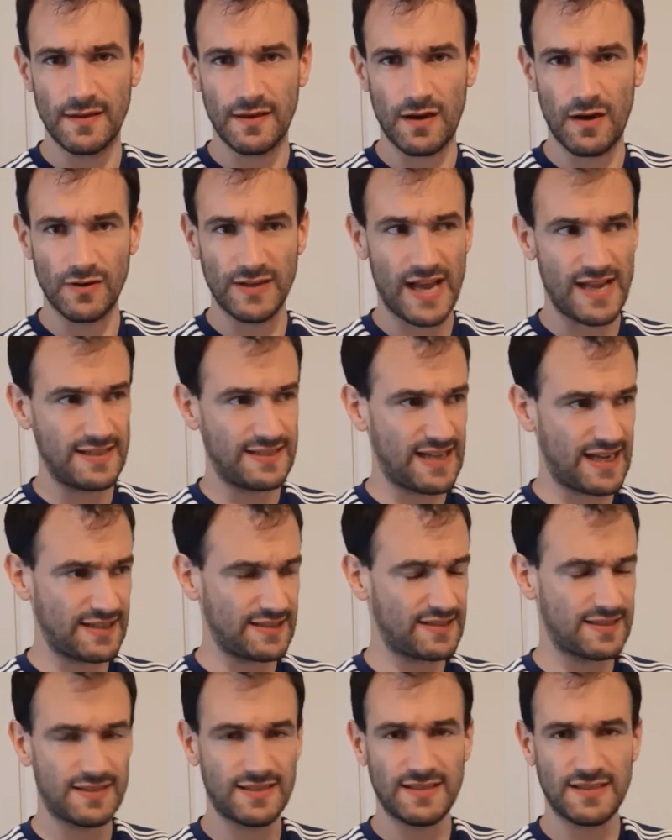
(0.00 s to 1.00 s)
Okay, it
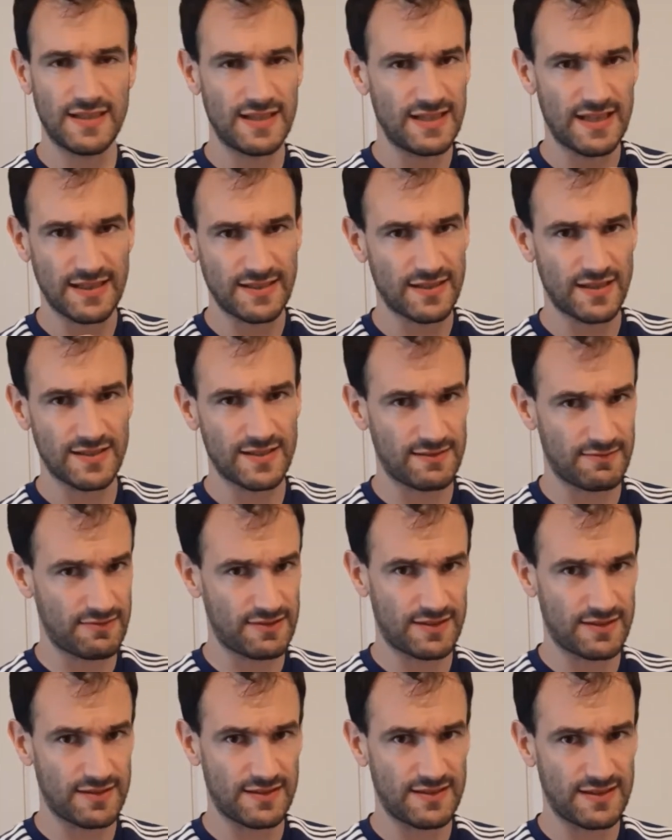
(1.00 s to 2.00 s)

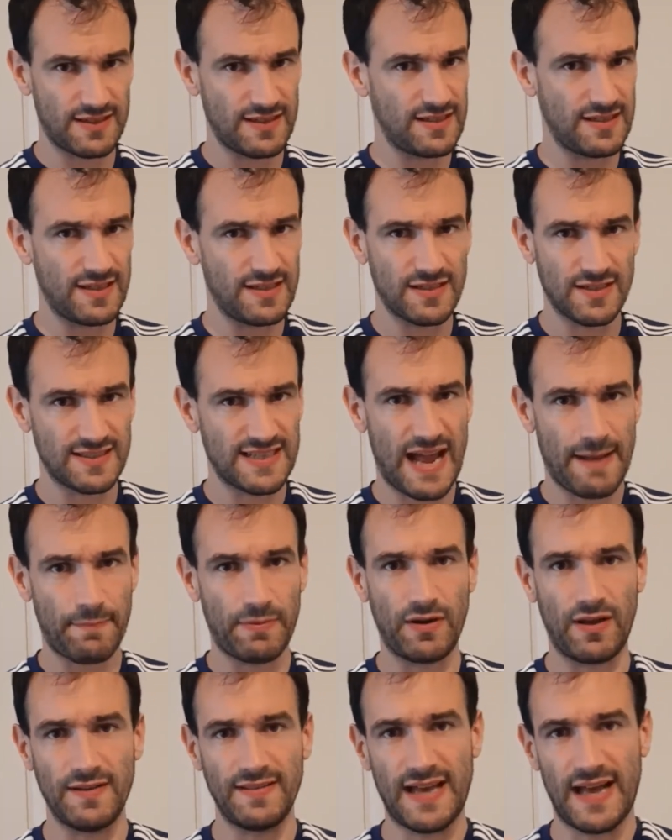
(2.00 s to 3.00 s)
doesn't happen
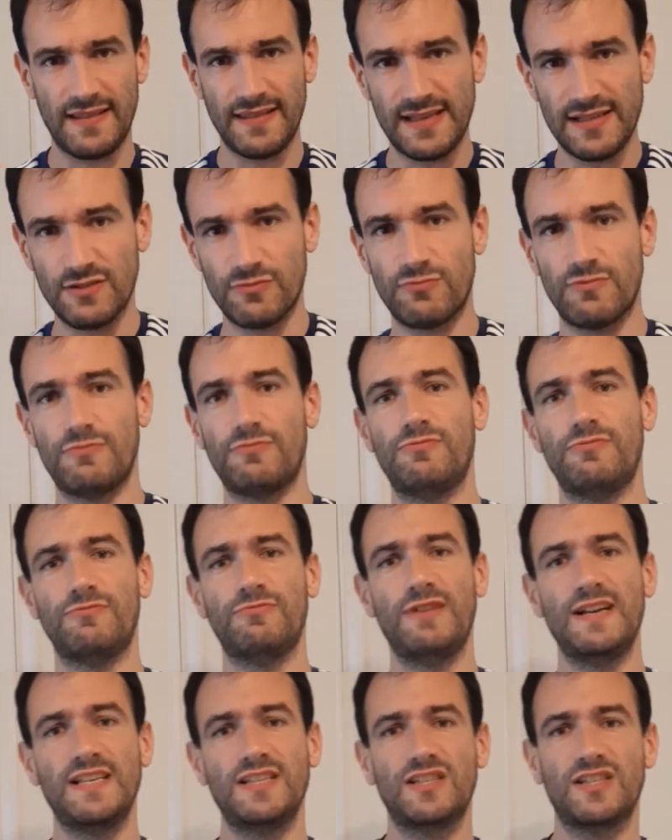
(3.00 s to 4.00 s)
like that. There's a
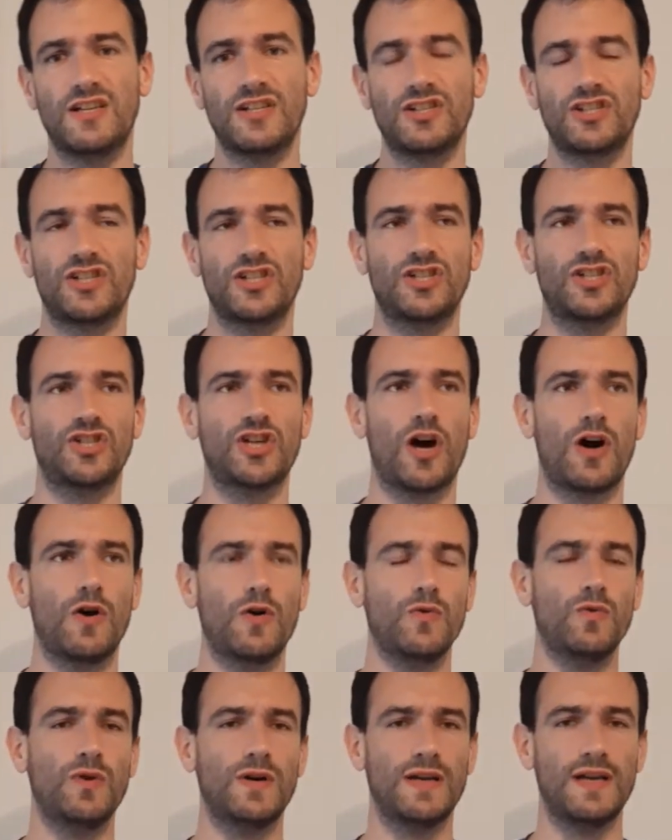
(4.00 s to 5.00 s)
research to
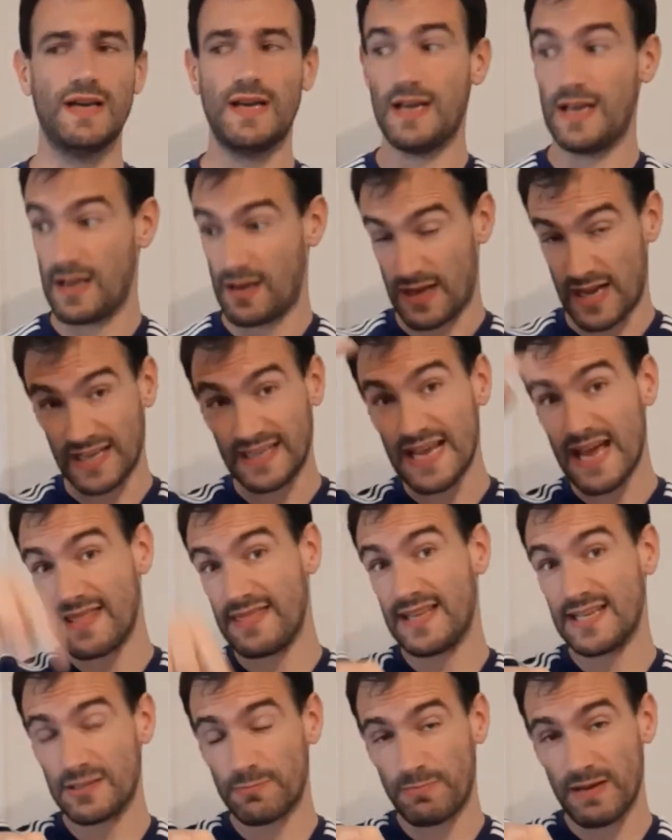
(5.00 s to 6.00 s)
show, again,
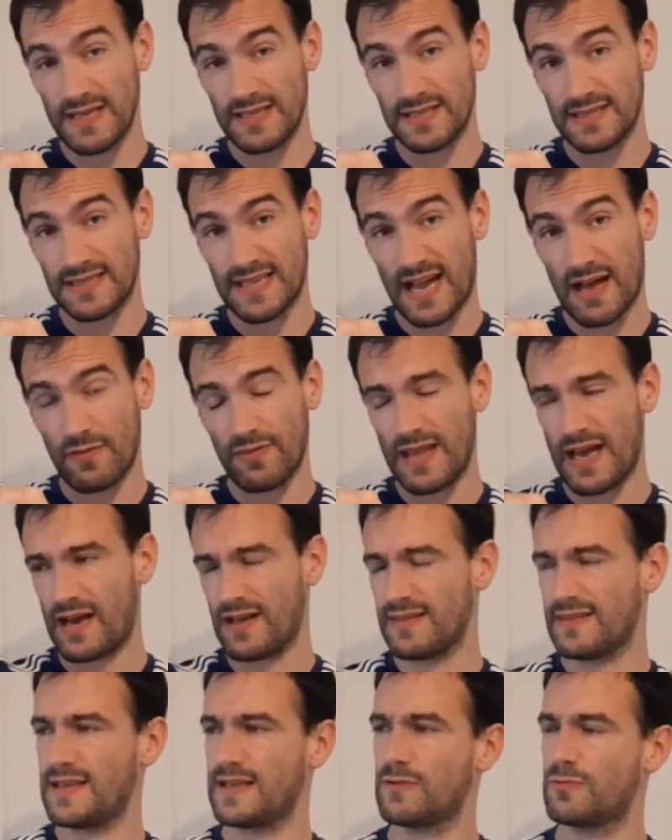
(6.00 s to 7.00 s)
this piece is down there. I
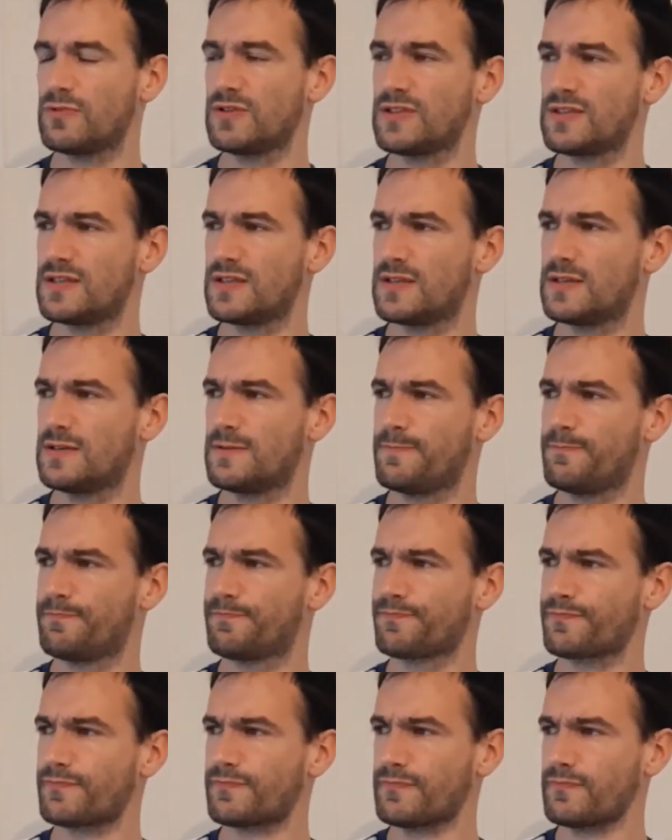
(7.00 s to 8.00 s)
think it was the
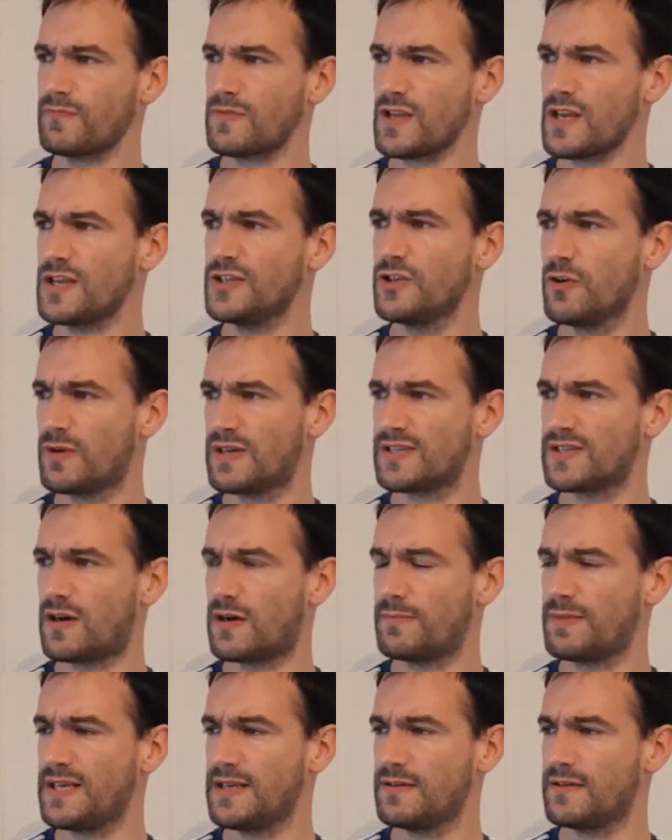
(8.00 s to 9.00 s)
US
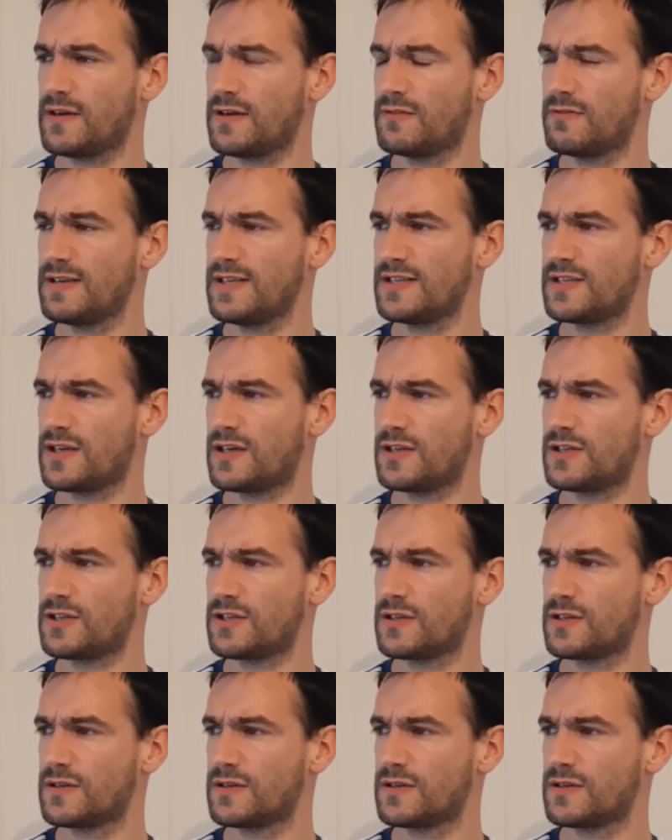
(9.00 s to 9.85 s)
Army research.